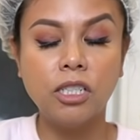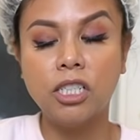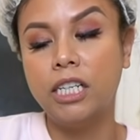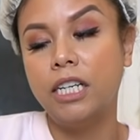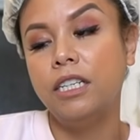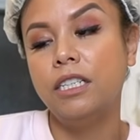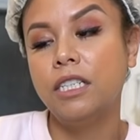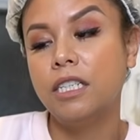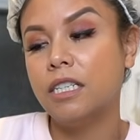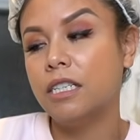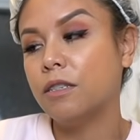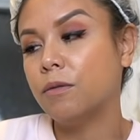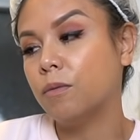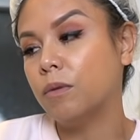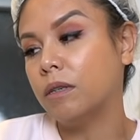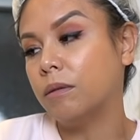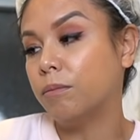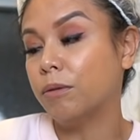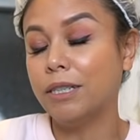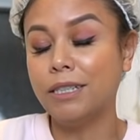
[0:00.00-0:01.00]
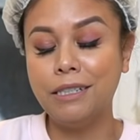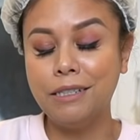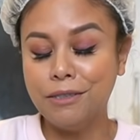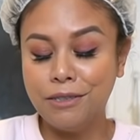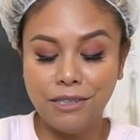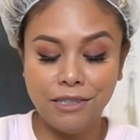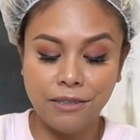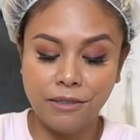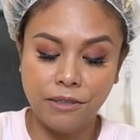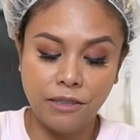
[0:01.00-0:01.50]
changes will bring you
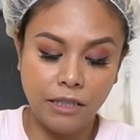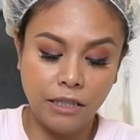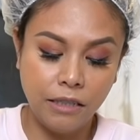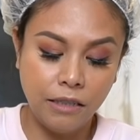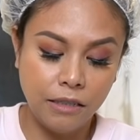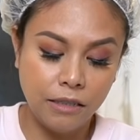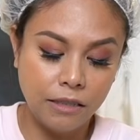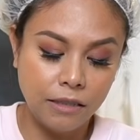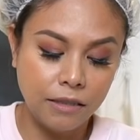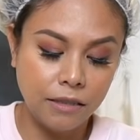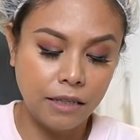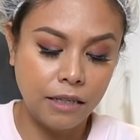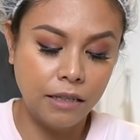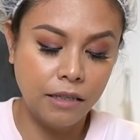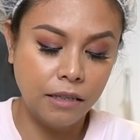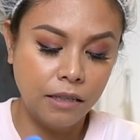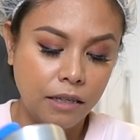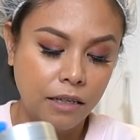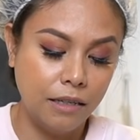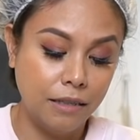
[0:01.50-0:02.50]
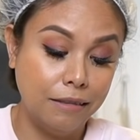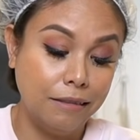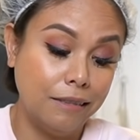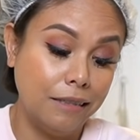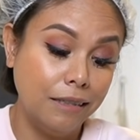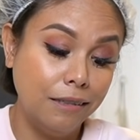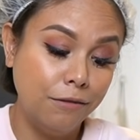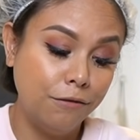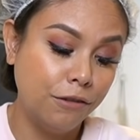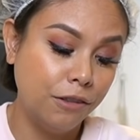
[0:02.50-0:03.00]
to your knees, like it
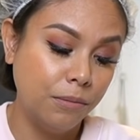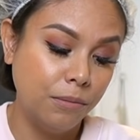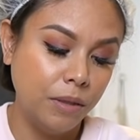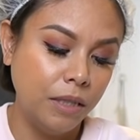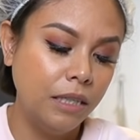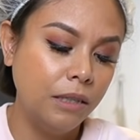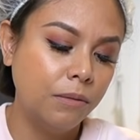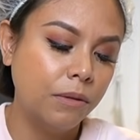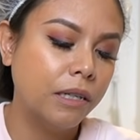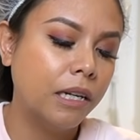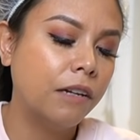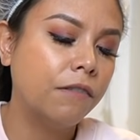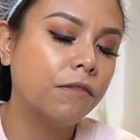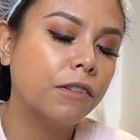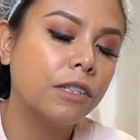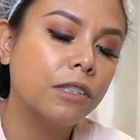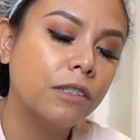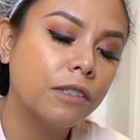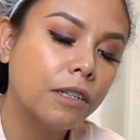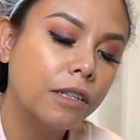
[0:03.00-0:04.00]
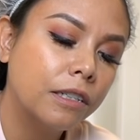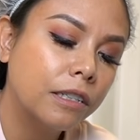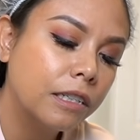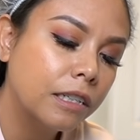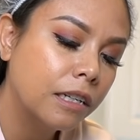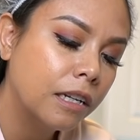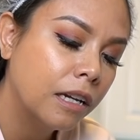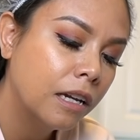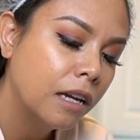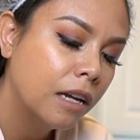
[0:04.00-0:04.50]
did for me when I first
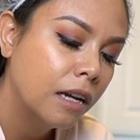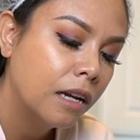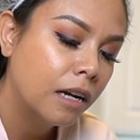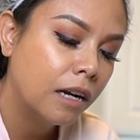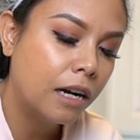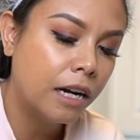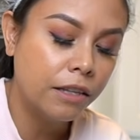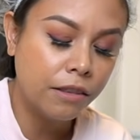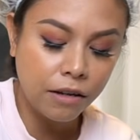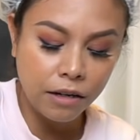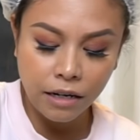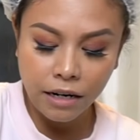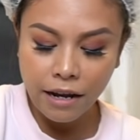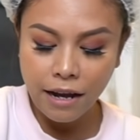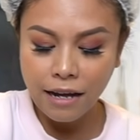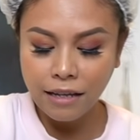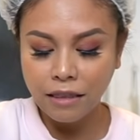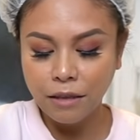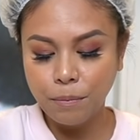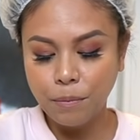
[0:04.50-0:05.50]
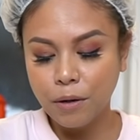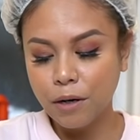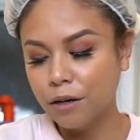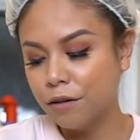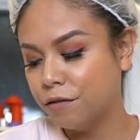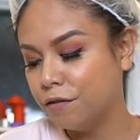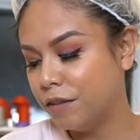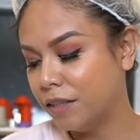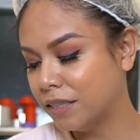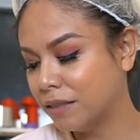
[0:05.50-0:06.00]
started. I thought I had the
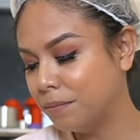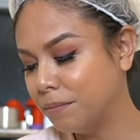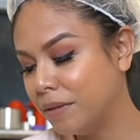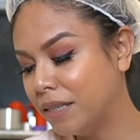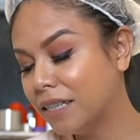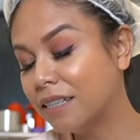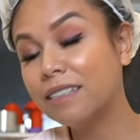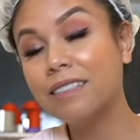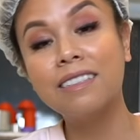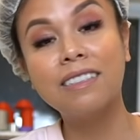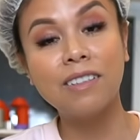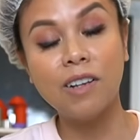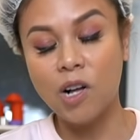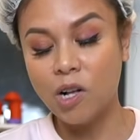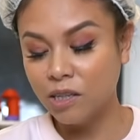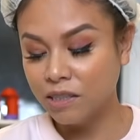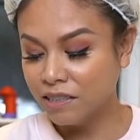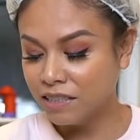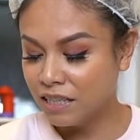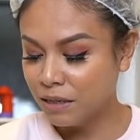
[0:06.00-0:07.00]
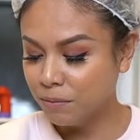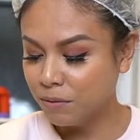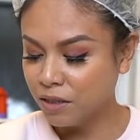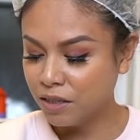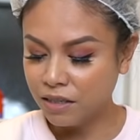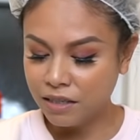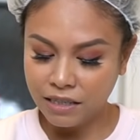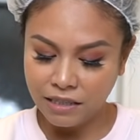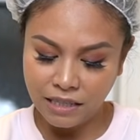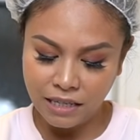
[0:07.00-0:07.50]
perfect mix all
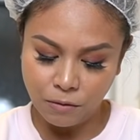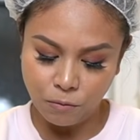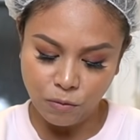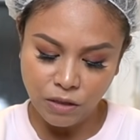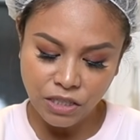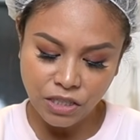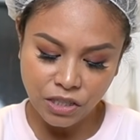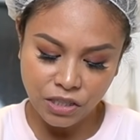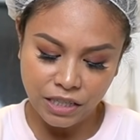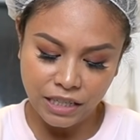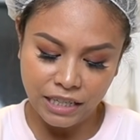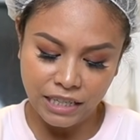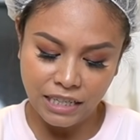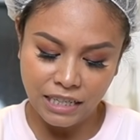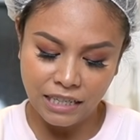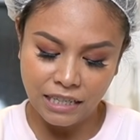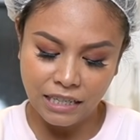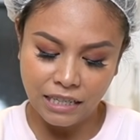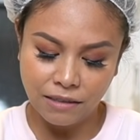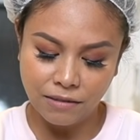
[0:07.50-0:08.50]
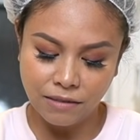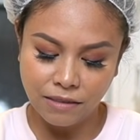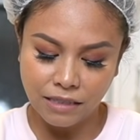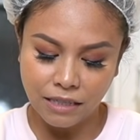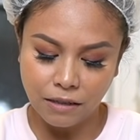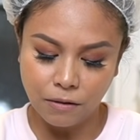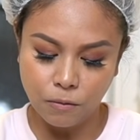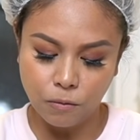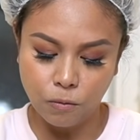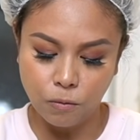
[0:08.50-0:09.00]
summer, and then winter hit, and I was
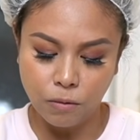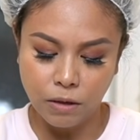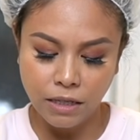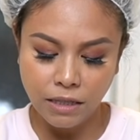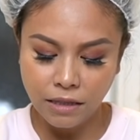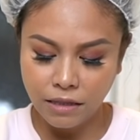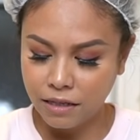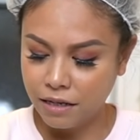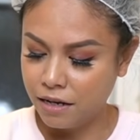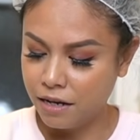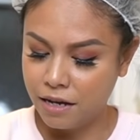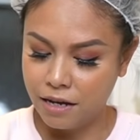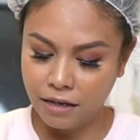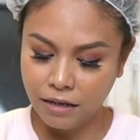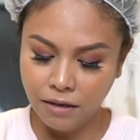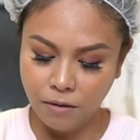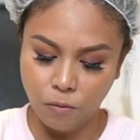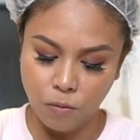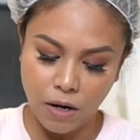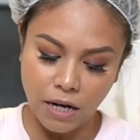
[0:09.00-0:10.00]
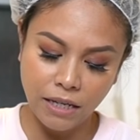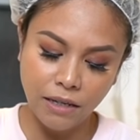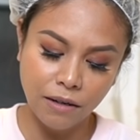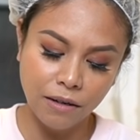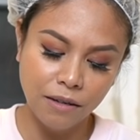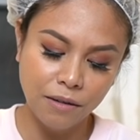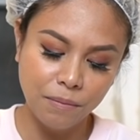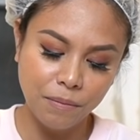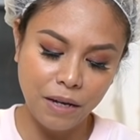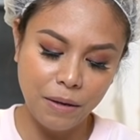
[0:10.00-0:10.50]
like, what the heck? Why
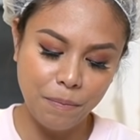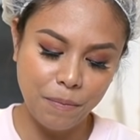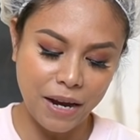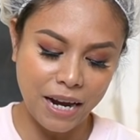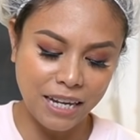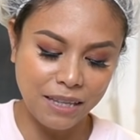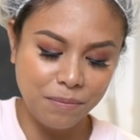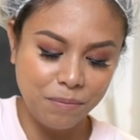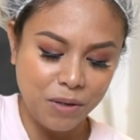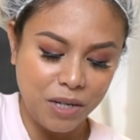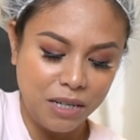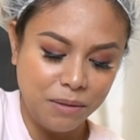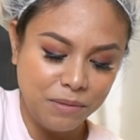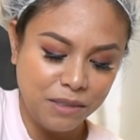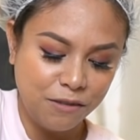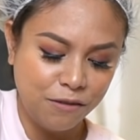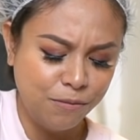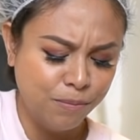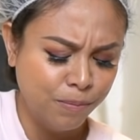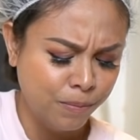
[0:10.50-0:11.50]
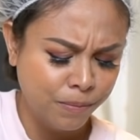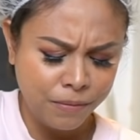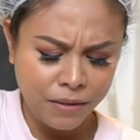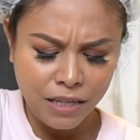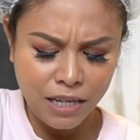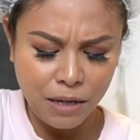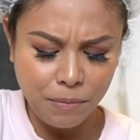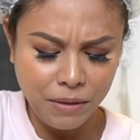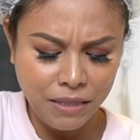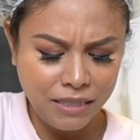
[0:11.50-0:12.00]
aren't my bath bombs
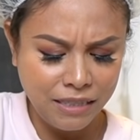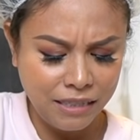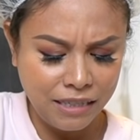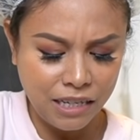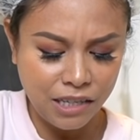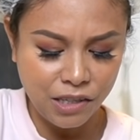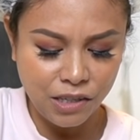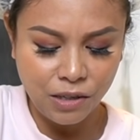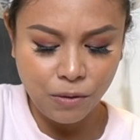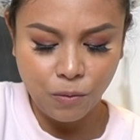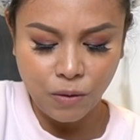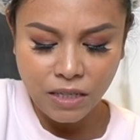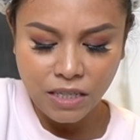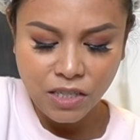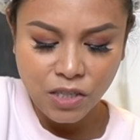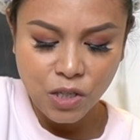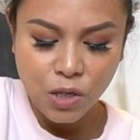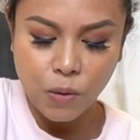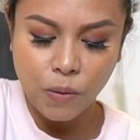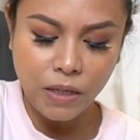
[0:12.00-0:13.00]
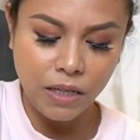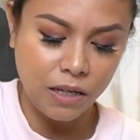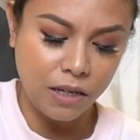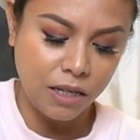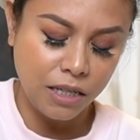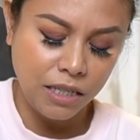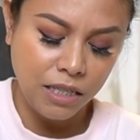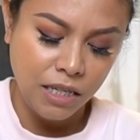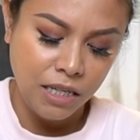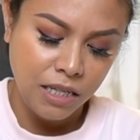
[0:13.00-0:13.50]
coming together? What is going
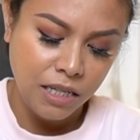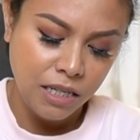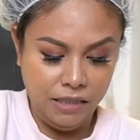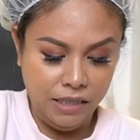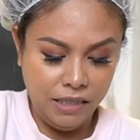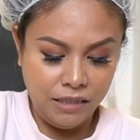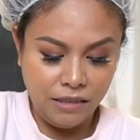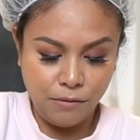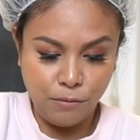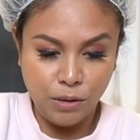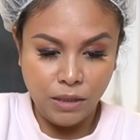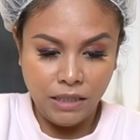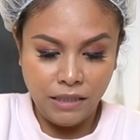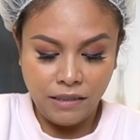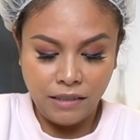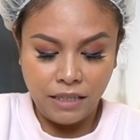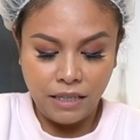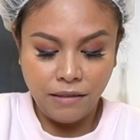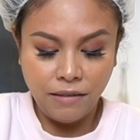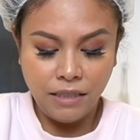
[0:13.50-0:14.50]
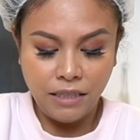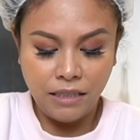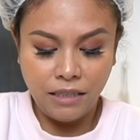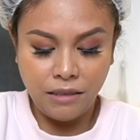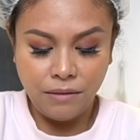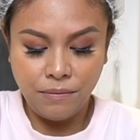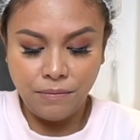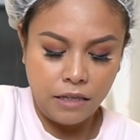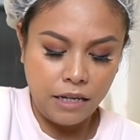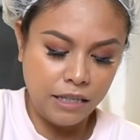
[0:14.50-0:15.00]
on? It's really
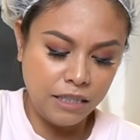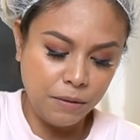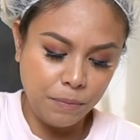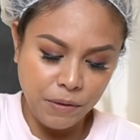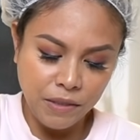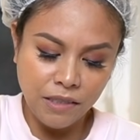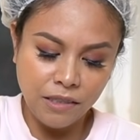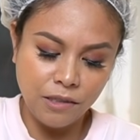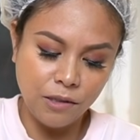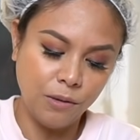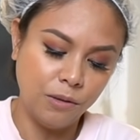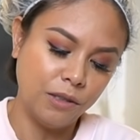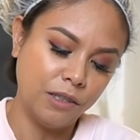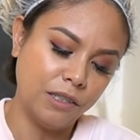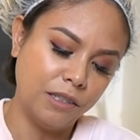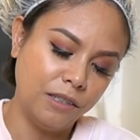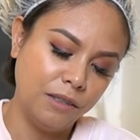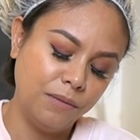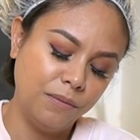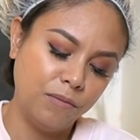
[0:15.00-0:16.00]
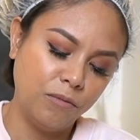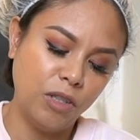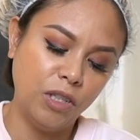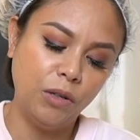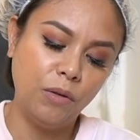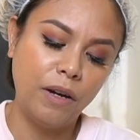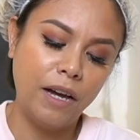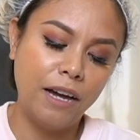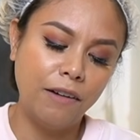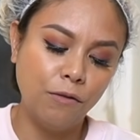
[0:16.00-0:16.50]
scary as a business owner when
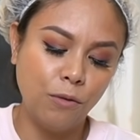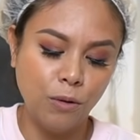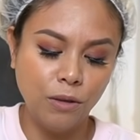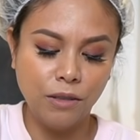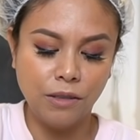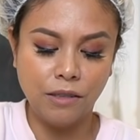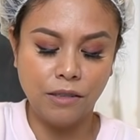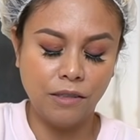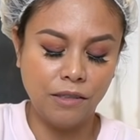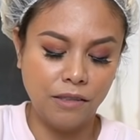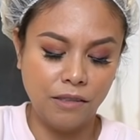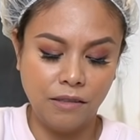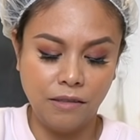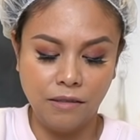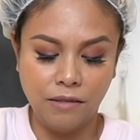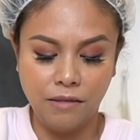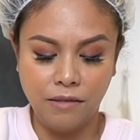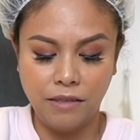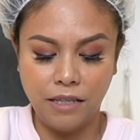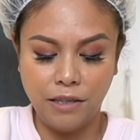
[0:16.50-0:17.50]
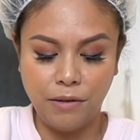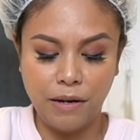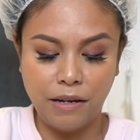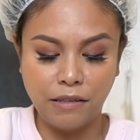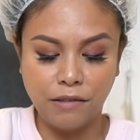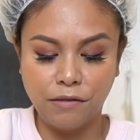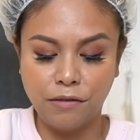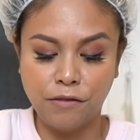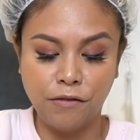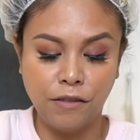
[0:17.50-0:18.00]
you have orders that you have
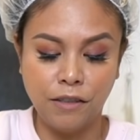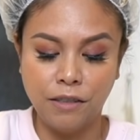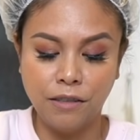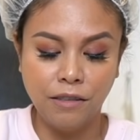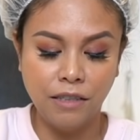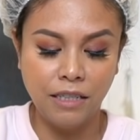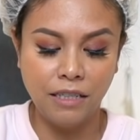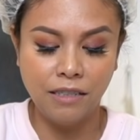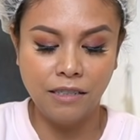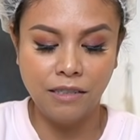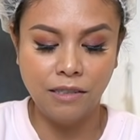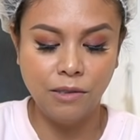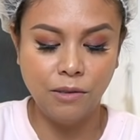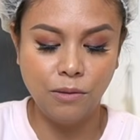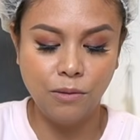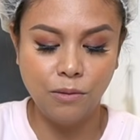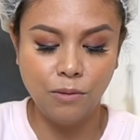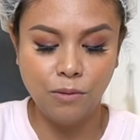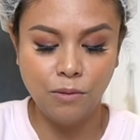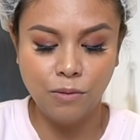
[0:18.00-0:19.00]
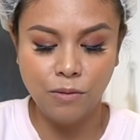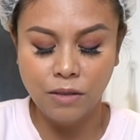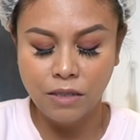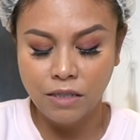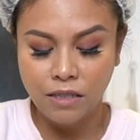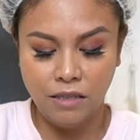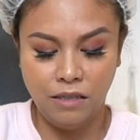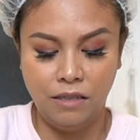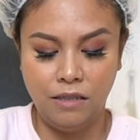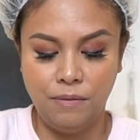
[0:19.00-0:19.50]
to fulfill and you
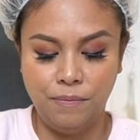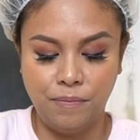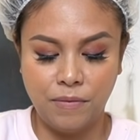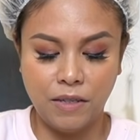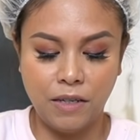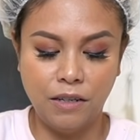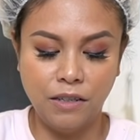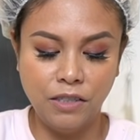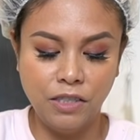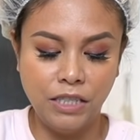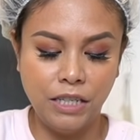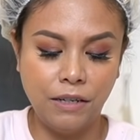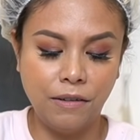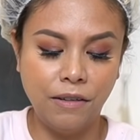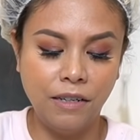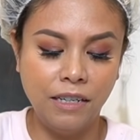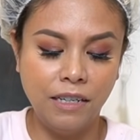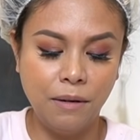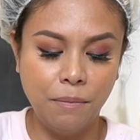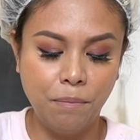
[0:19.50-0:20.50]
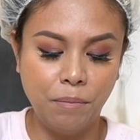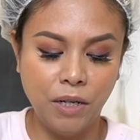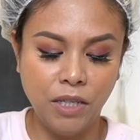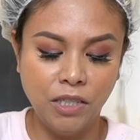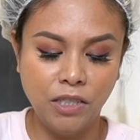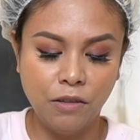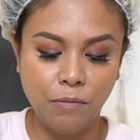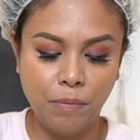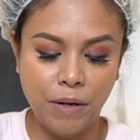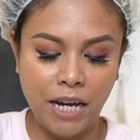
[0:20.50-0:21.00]
are staring at a
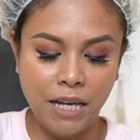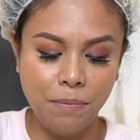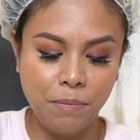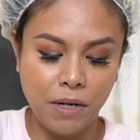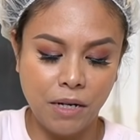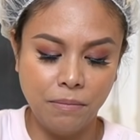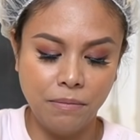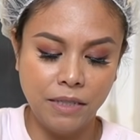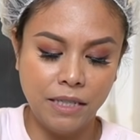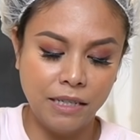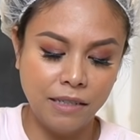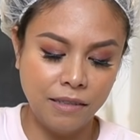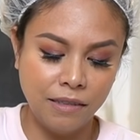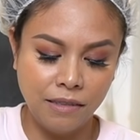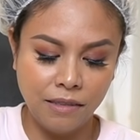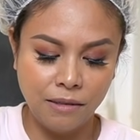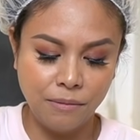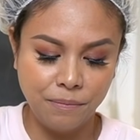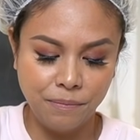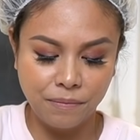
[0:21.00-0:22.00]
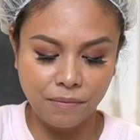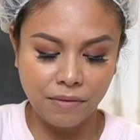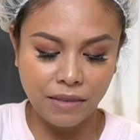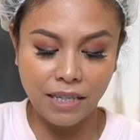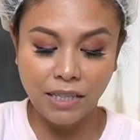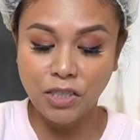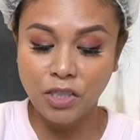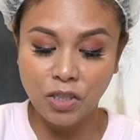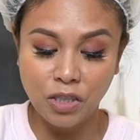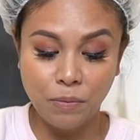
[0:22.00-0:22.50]
bunch of bath bomb dust
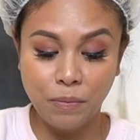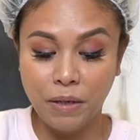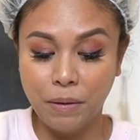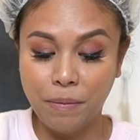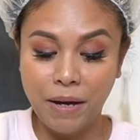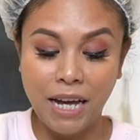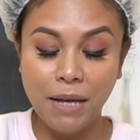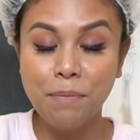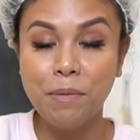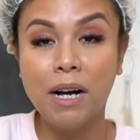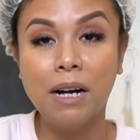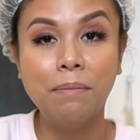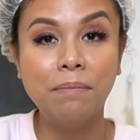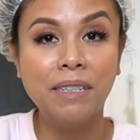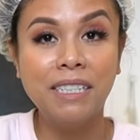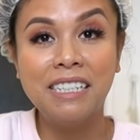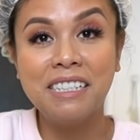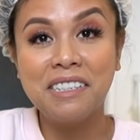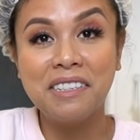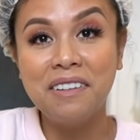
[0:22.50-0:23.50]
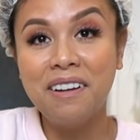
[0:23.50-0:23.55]
that should be a bath bomb, but it's